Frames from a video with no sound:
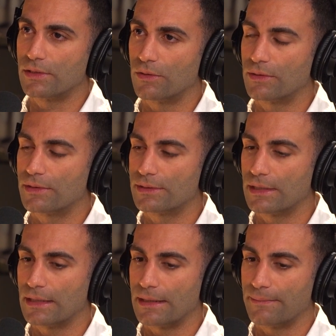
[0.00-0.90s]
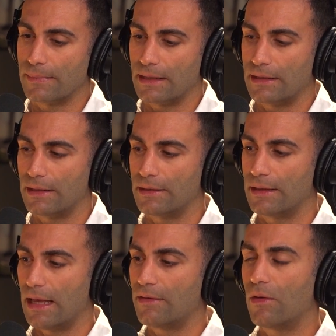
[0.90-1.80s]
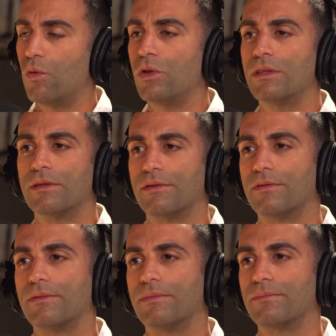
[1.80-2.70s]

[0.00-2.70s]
all the